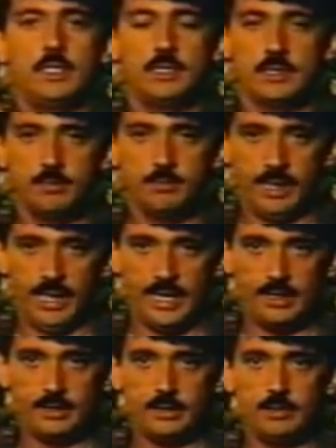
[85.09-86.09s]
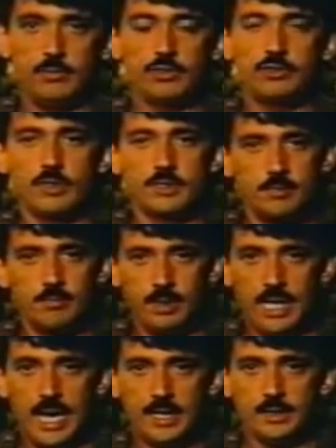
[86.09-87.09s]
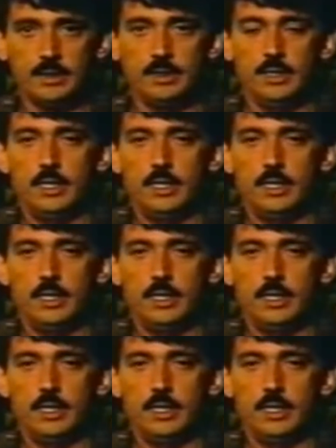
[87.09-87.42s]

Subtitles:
distant planet. He was dressed in black.